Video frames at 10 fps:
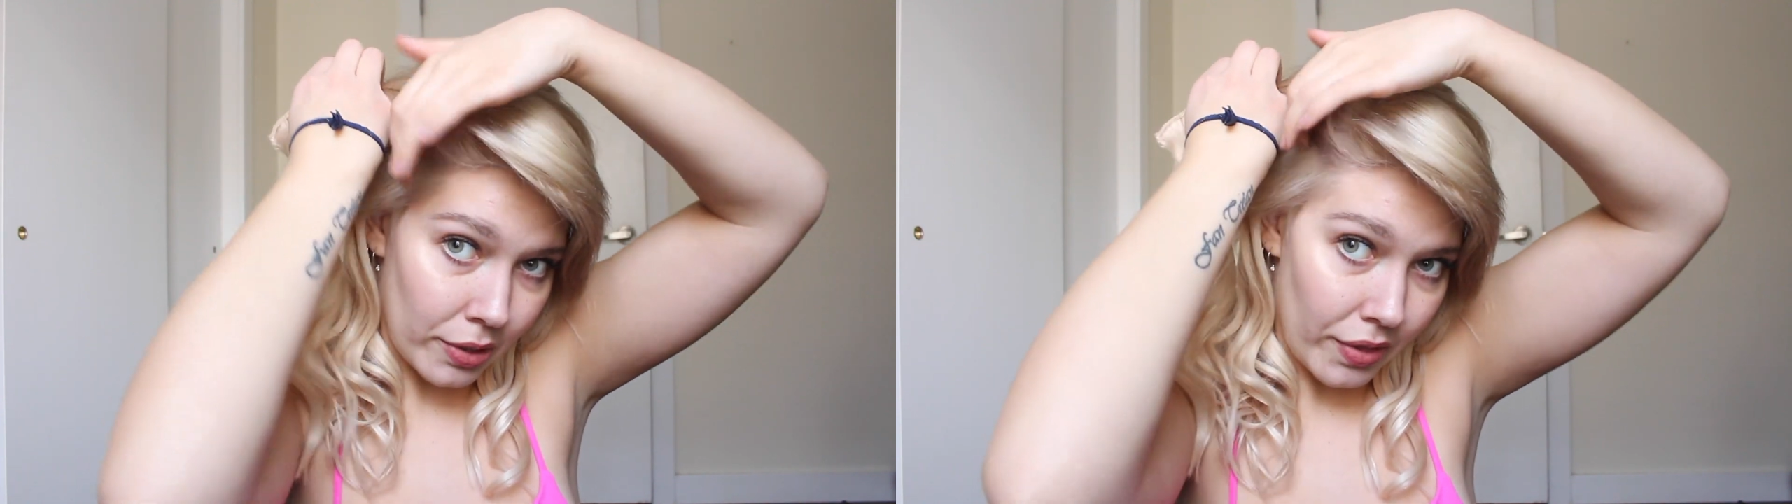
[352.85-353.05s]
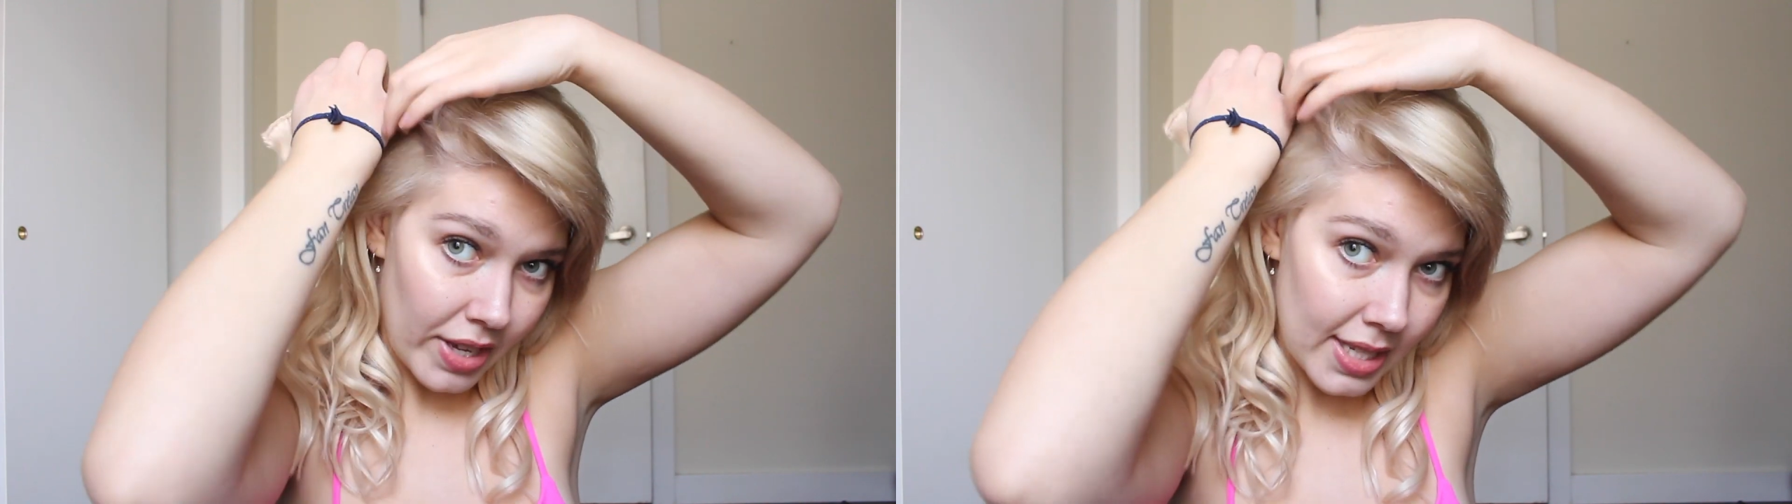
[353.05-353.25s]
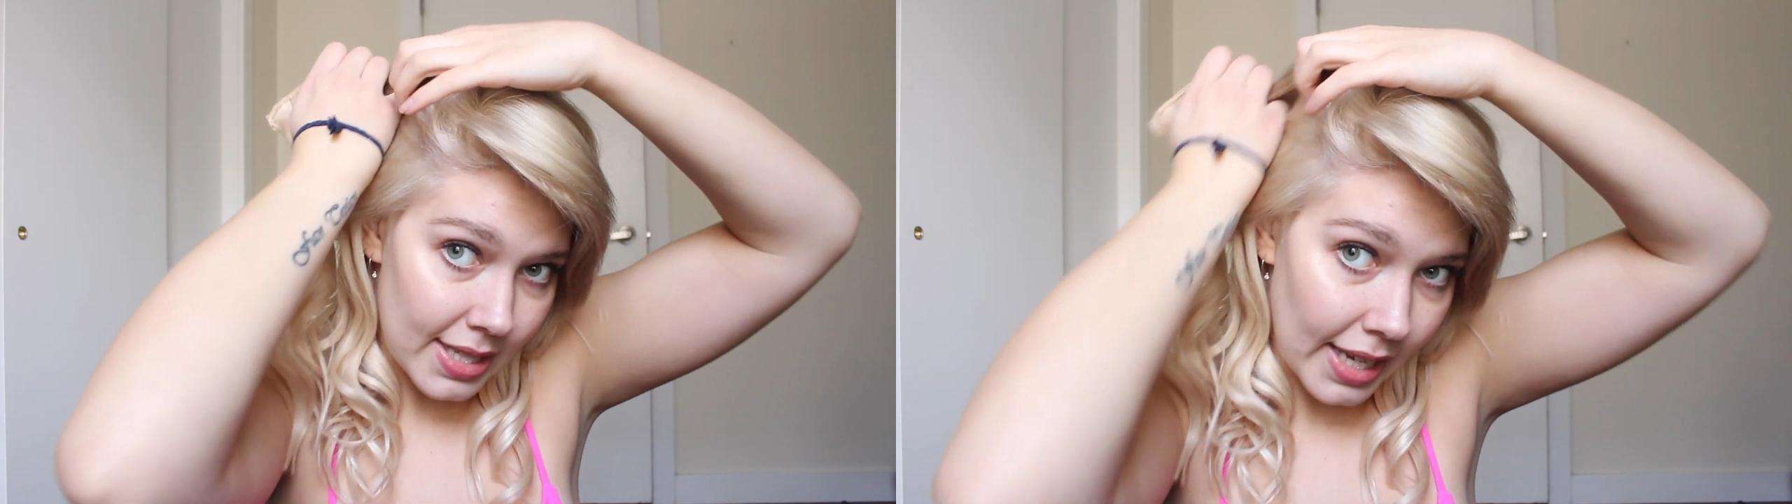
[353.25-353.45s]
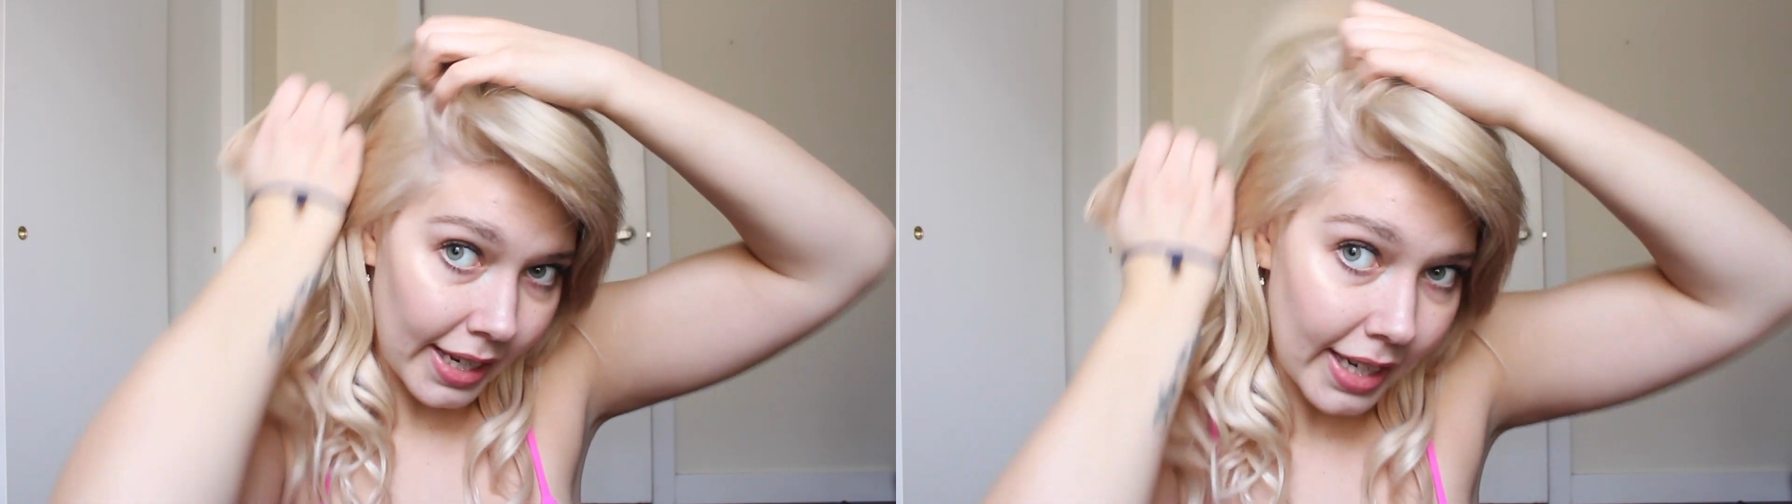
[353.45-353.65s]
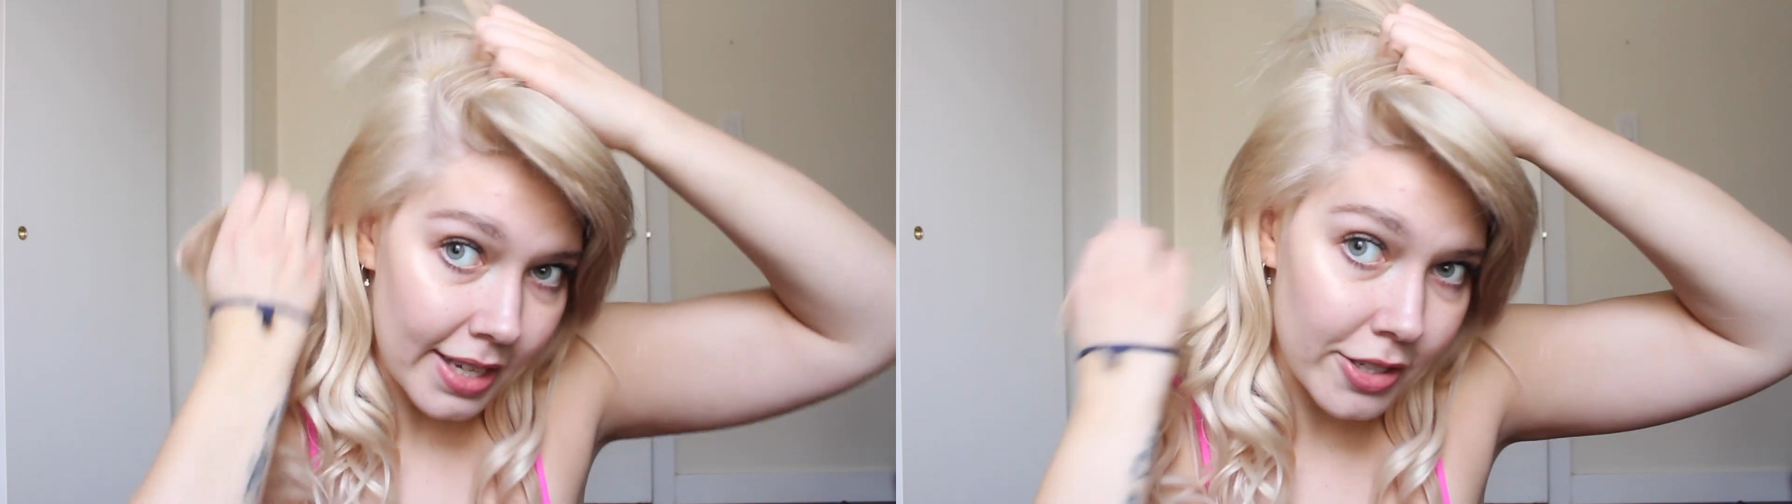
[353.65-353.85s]
put this
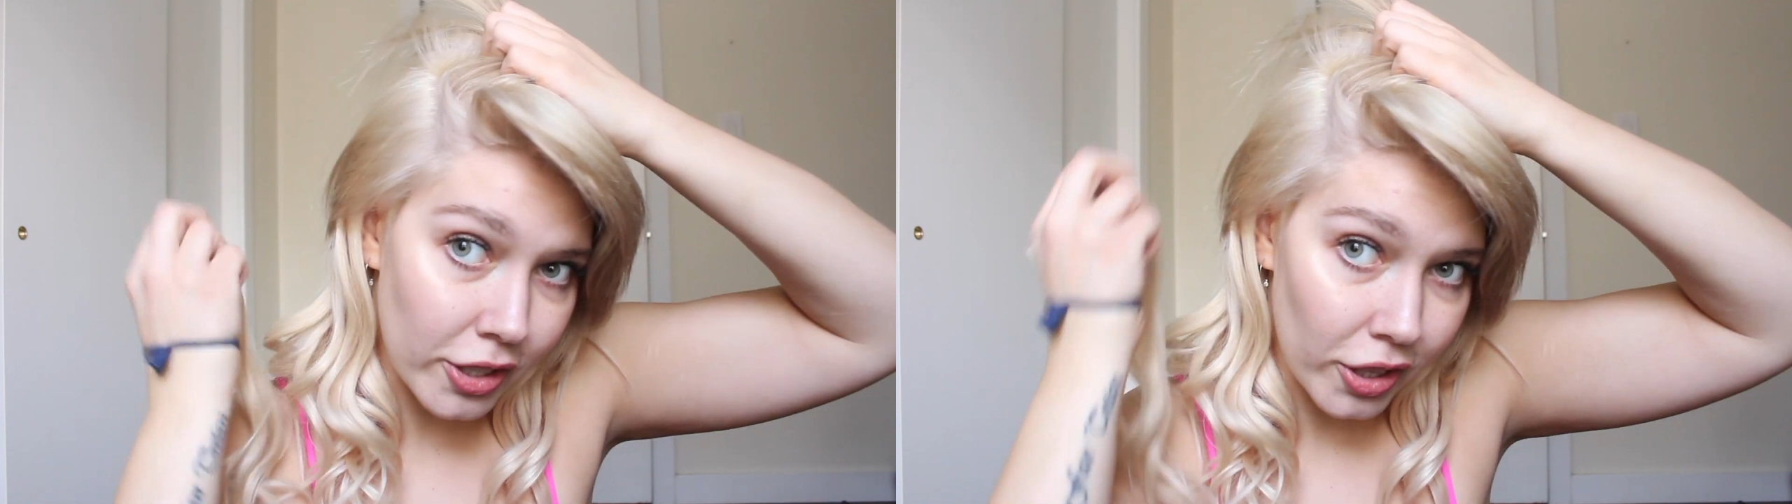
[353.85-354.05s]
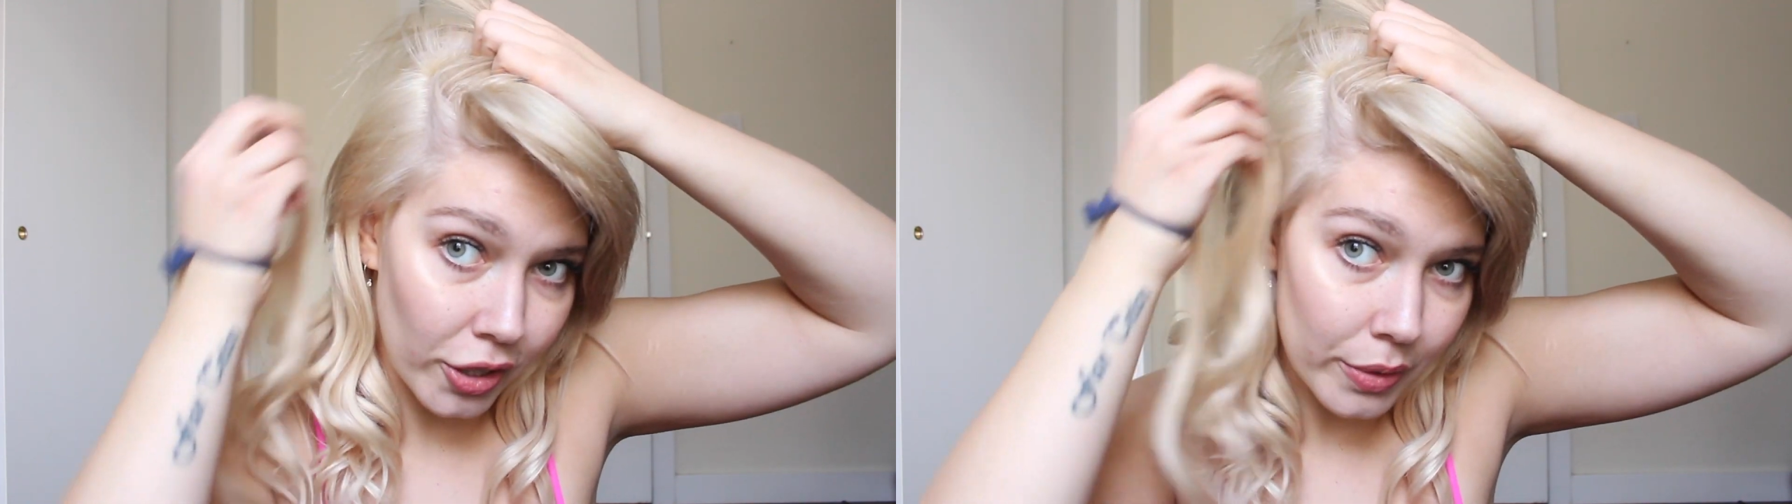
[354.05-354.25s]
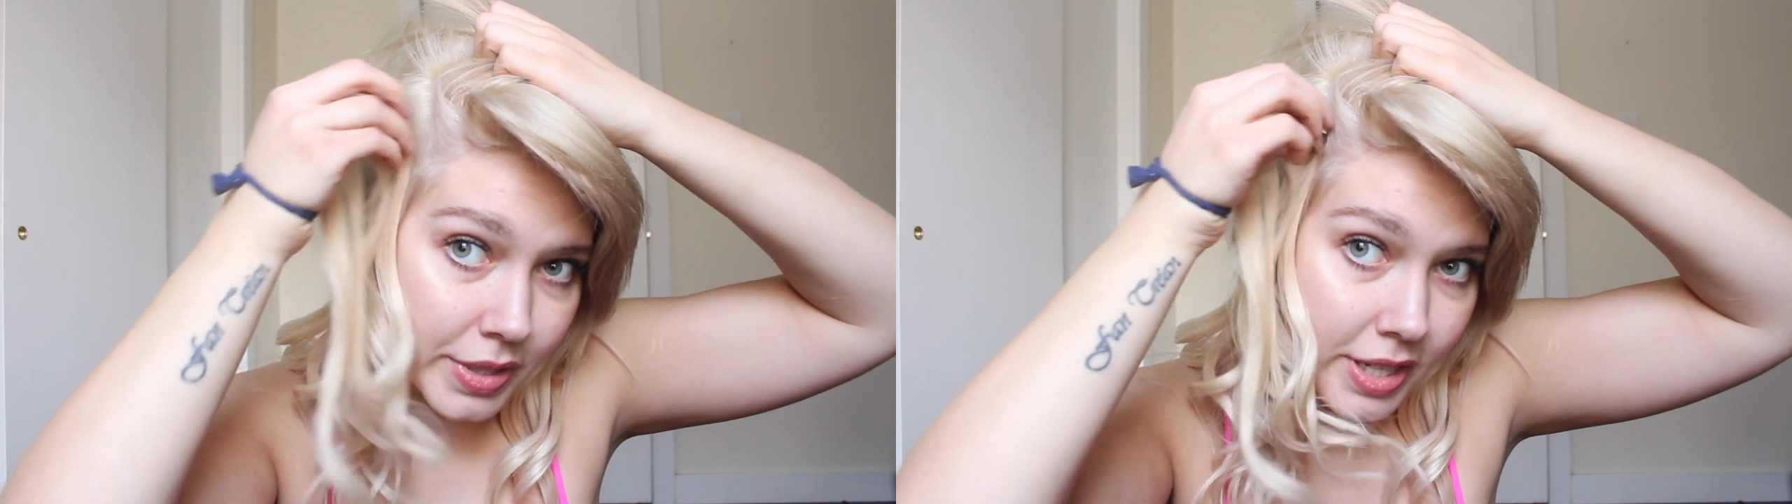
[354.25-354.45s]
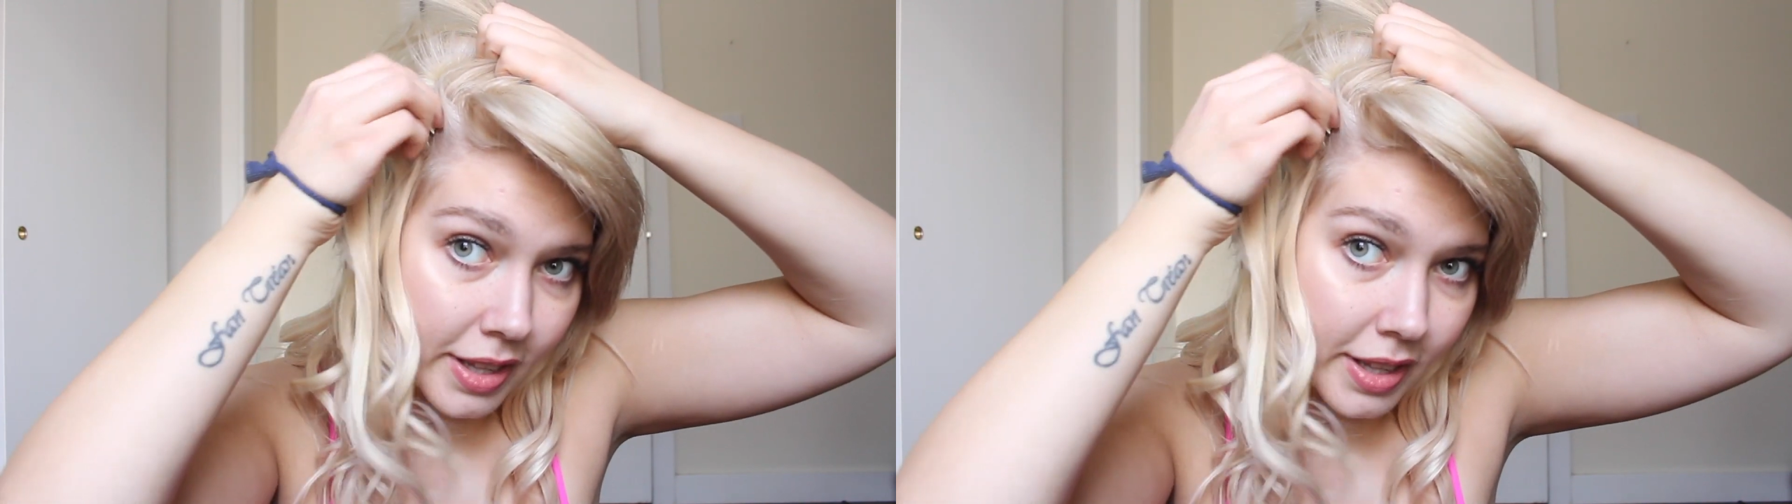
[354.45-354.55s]
like as close